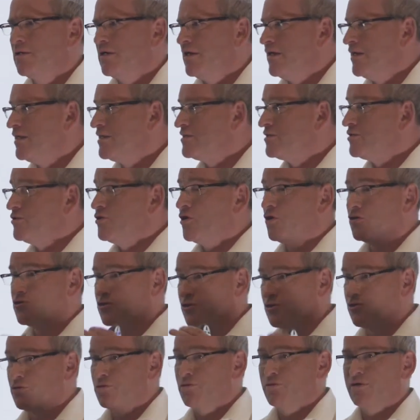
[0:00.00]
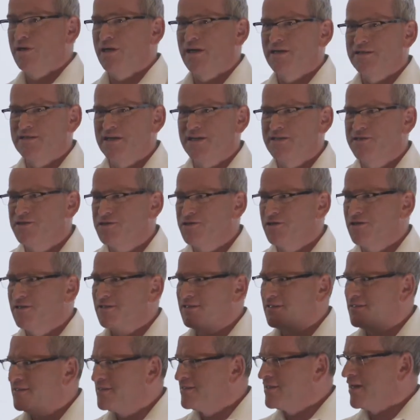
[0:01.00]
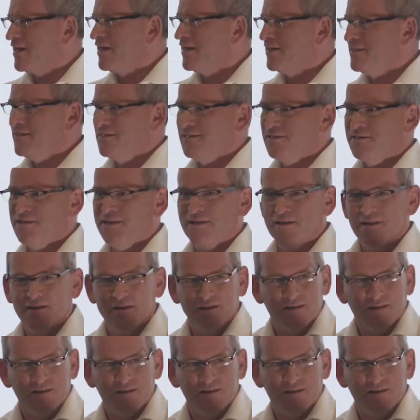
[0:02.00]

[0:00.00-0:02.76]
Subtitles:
It is not an organizationally designed